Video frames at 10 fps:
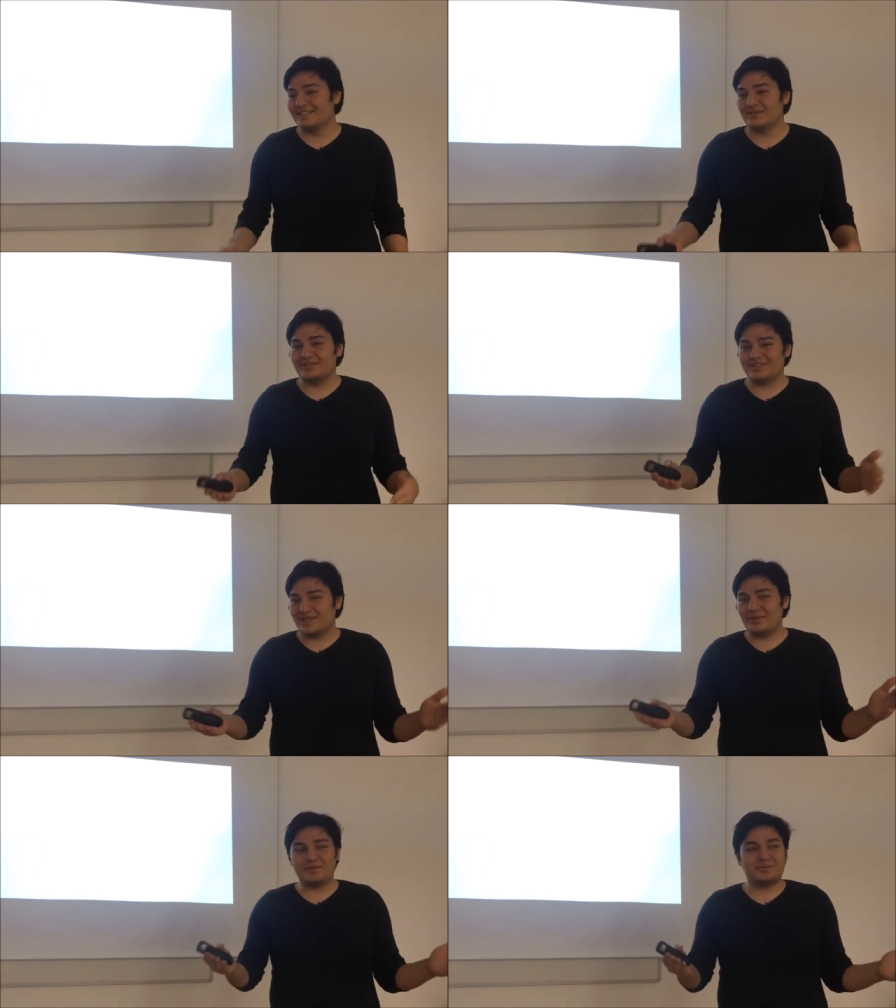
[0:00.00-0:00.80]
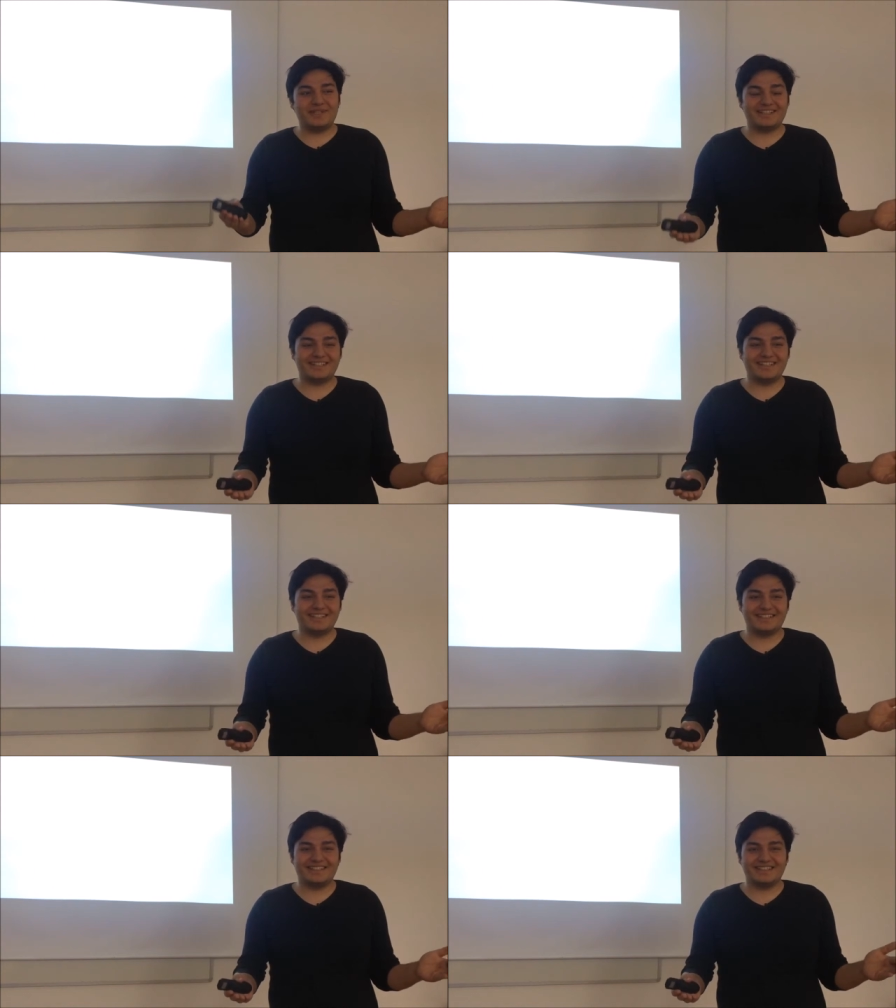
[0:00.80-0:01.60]
Now some of you may
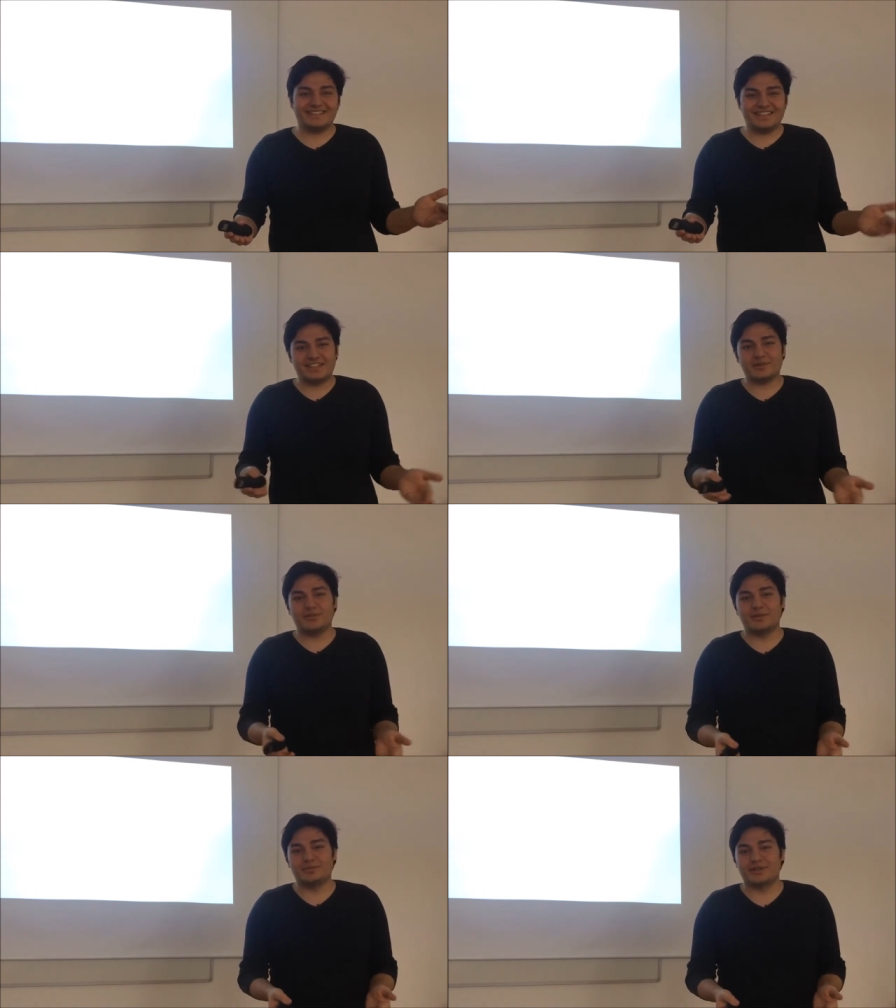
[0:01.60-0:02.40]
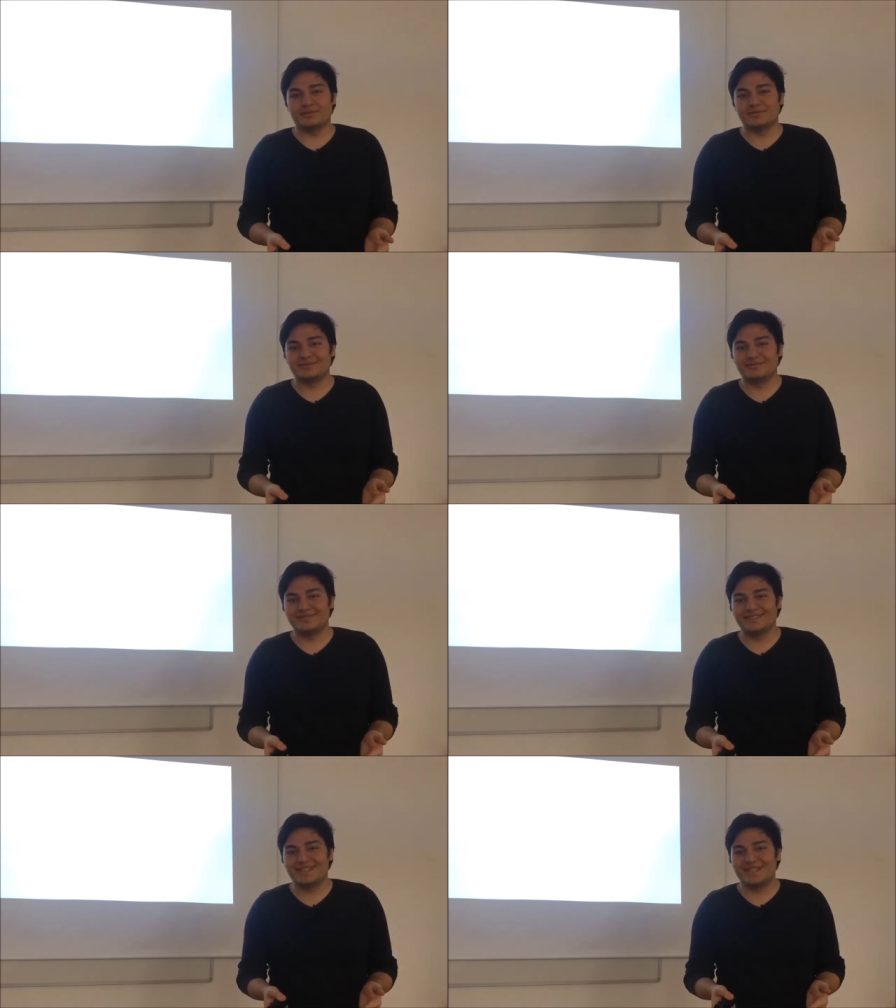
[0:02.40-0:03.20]
say that's a small problem,
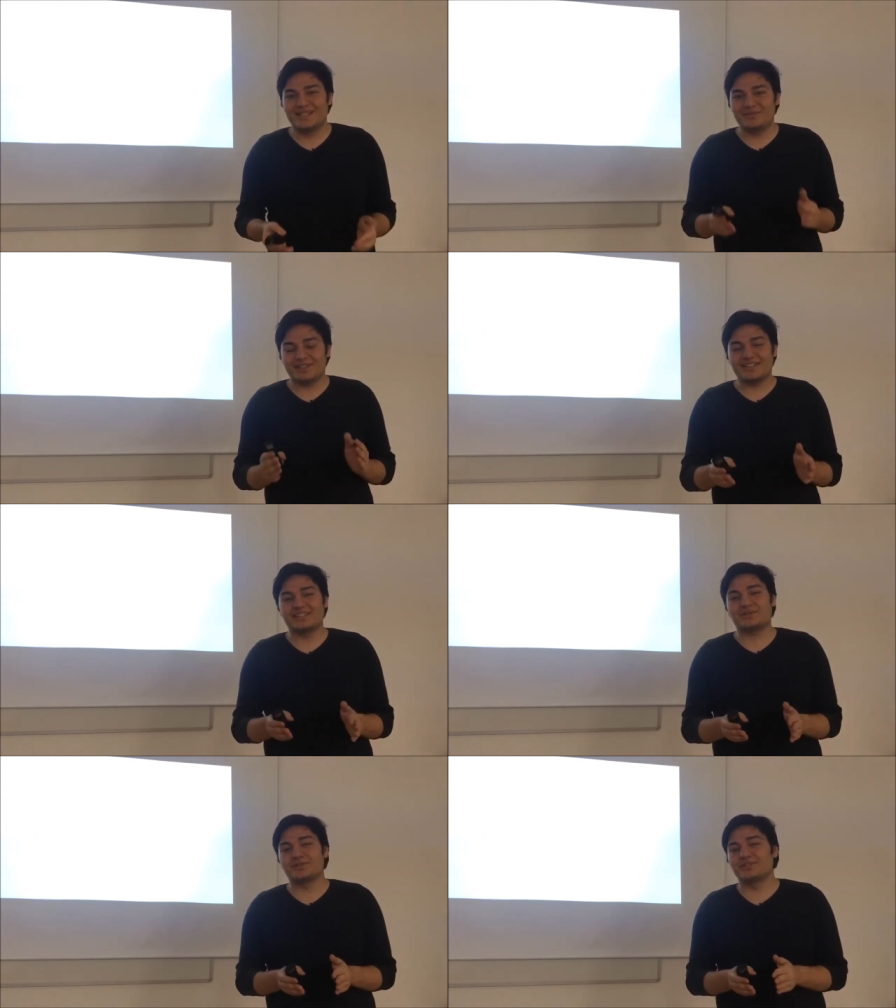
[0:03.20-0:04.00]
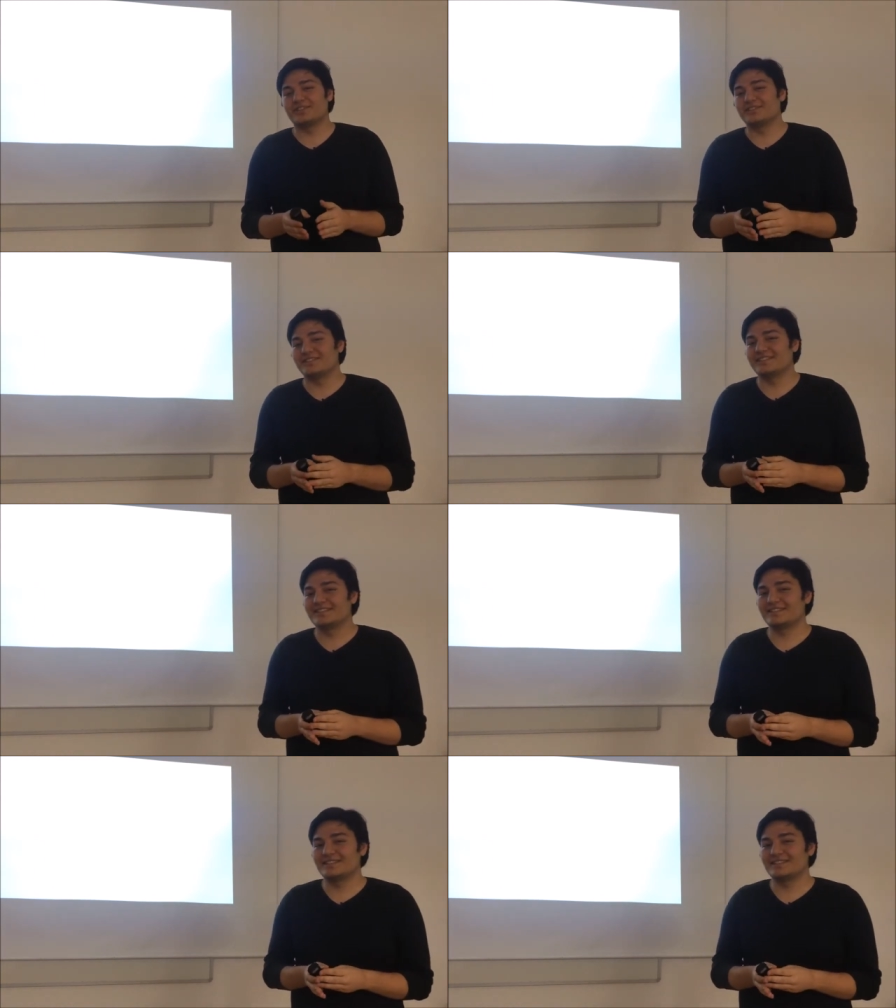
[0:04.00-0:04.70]
but let's consider this.